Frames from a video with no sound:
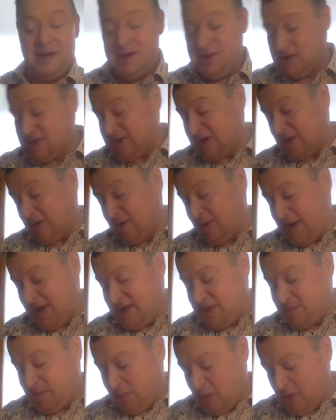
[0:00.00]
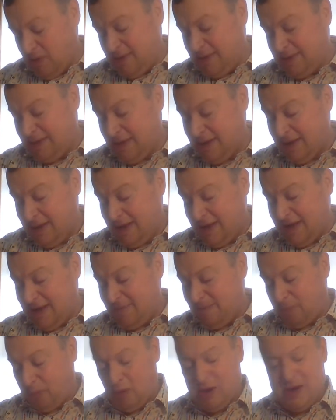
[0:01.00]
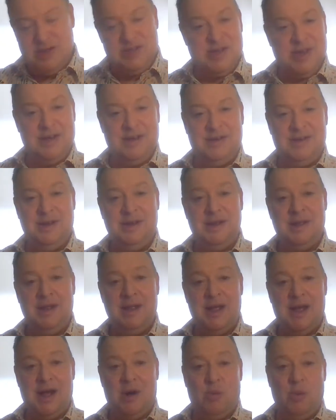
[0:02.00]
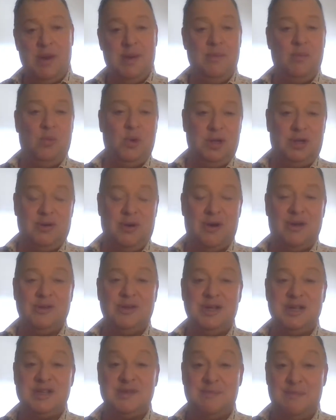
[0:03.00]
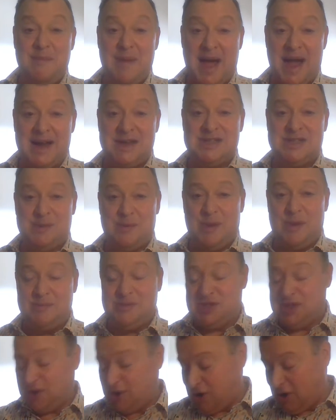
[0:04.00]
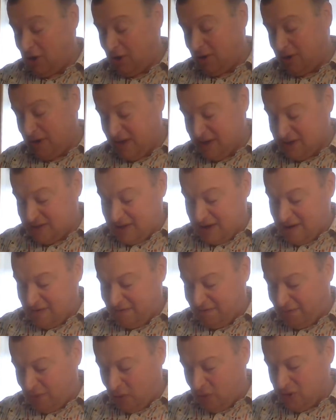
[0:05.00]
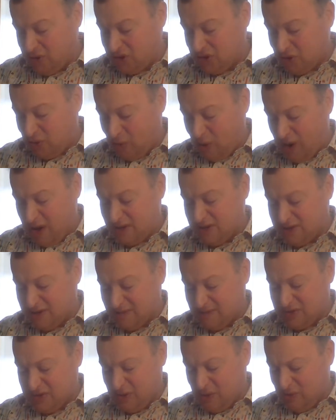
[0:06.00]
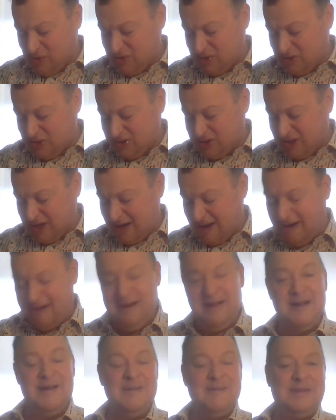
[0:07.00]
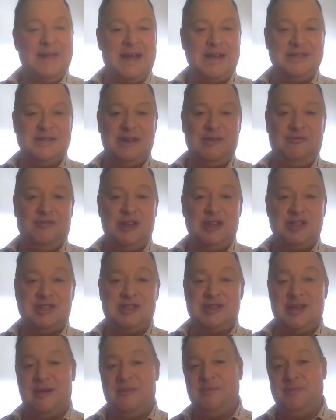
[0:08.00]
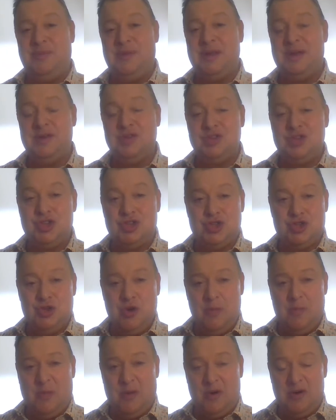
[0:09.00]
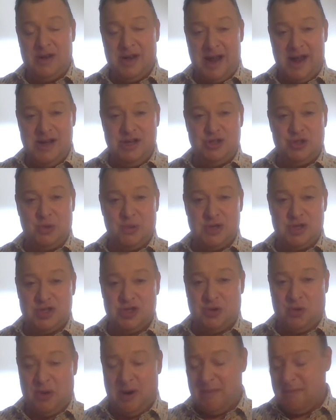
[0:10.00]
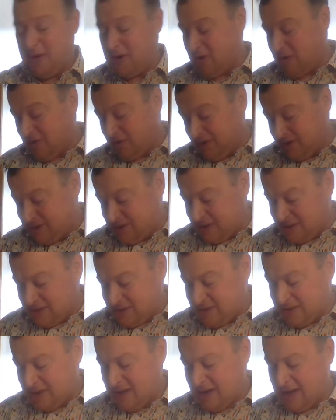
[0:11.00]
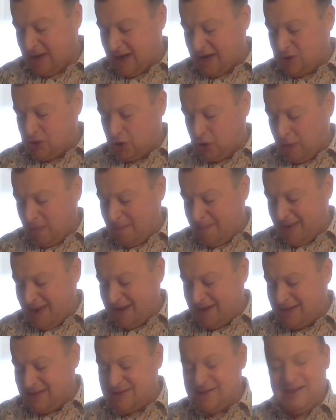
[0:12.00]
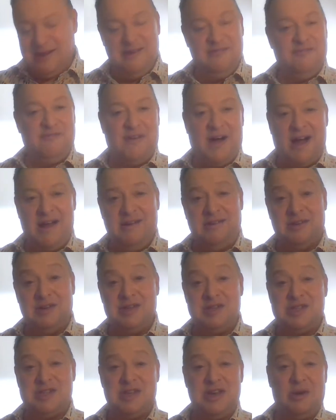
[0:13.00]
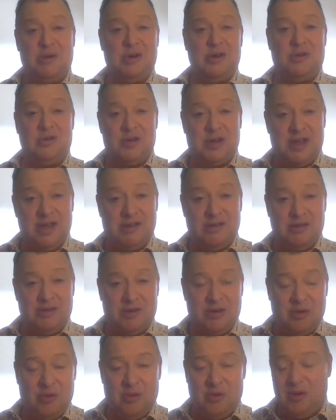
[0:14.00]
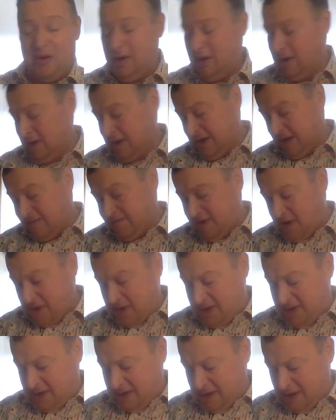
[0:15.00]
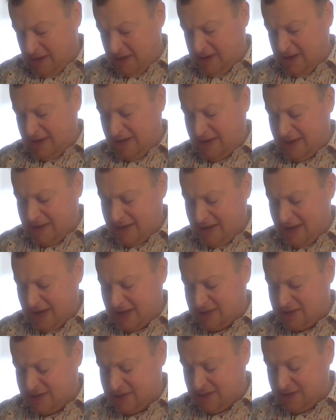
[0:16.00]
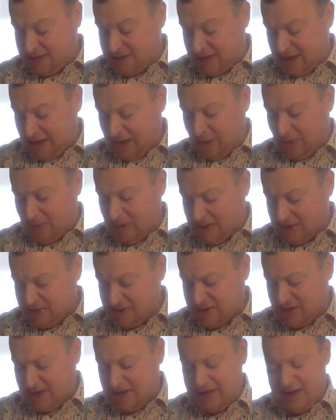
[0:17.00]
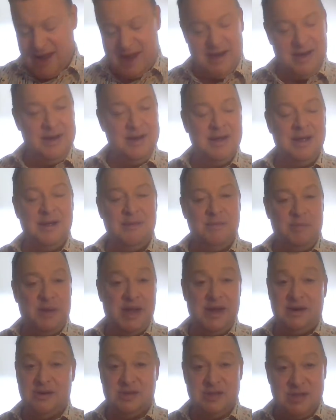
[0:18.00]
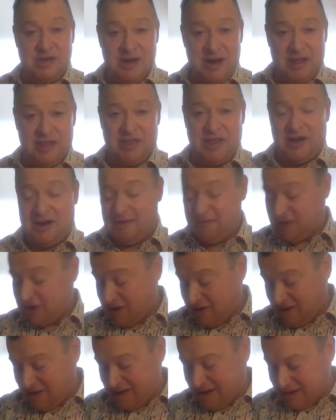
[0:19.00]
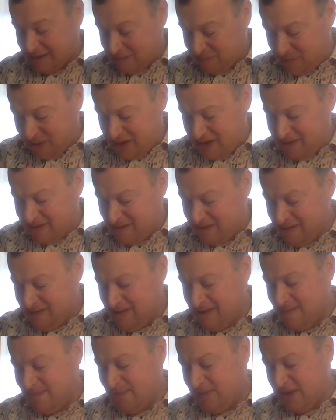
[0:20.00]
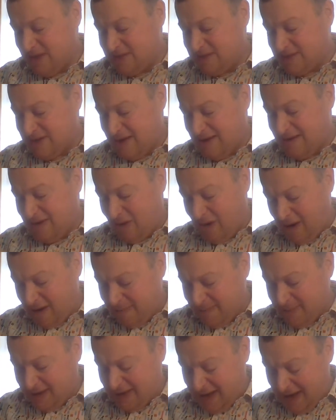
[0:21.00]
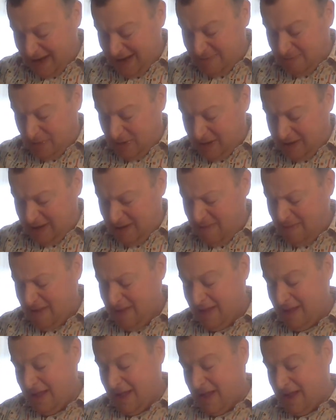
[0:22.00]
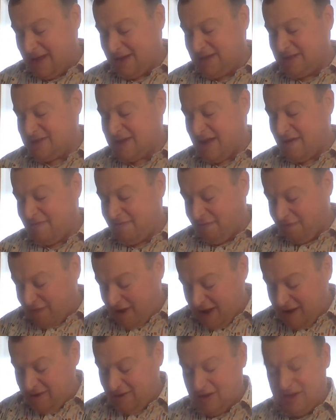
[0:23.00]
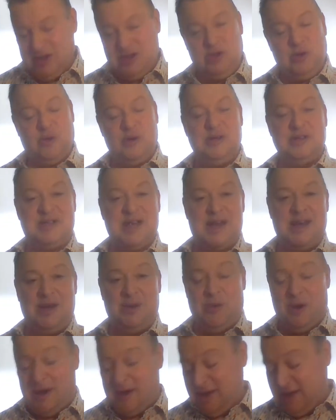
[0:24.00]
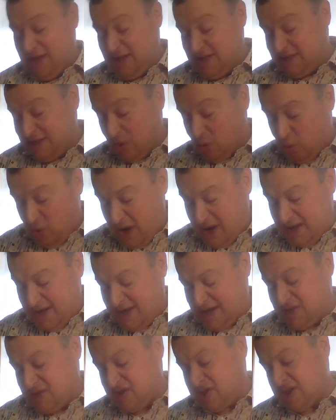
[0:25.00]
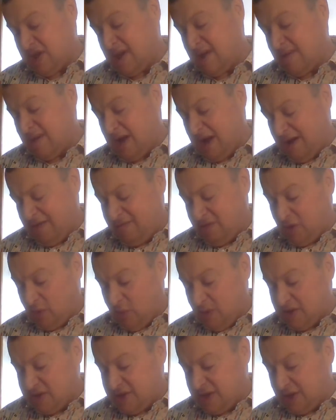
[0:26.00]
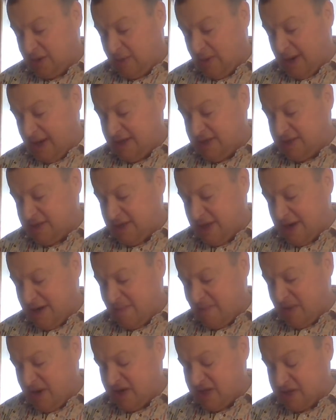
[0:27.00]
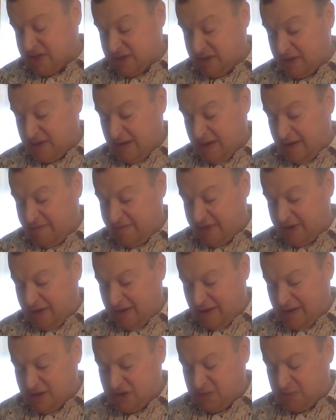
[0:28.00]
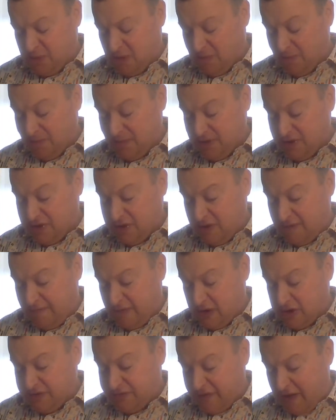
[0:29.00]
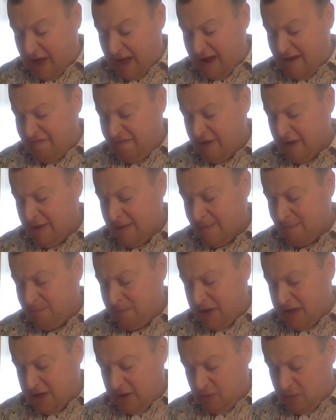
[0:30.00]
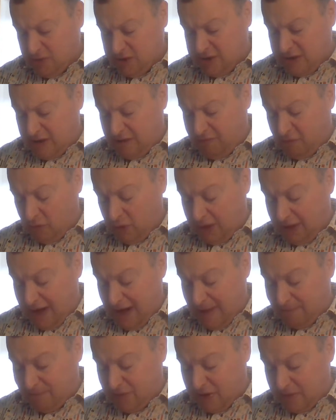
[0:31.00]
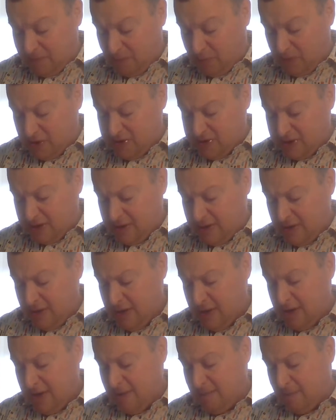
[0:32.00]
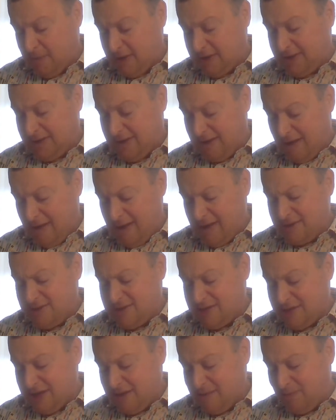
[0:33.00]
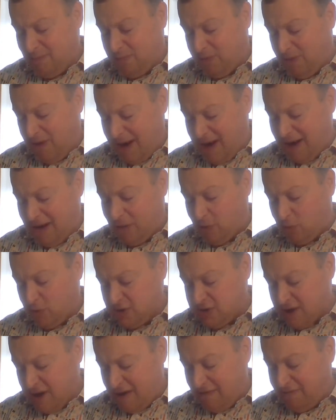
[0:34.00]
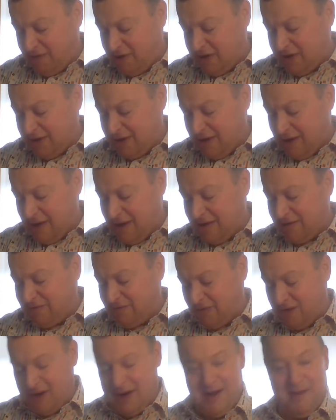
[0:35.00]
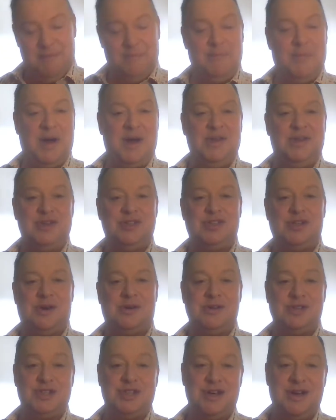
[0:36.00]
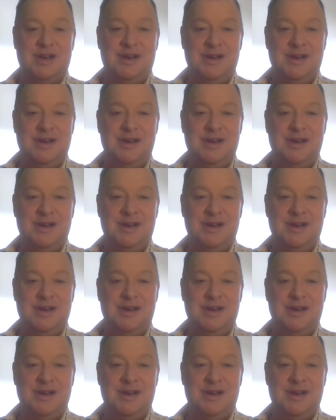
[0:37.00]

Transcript: So he's put in prison uh, we would call this maximum security. He's got four squads of soldiers there as if he's some super dangerous criminal. This is a tremendously violent serial killer or a very cunning and nasty terrorist. And yet, Peter's nothing of the kind. Peter is not harming anybody and he's not violent towards anyone. He's a witness of the risen Christ and a minister of the gospel. And so, verse 5 Peter was therefore kept in prison, but constant prayer was offered to God for him by the church.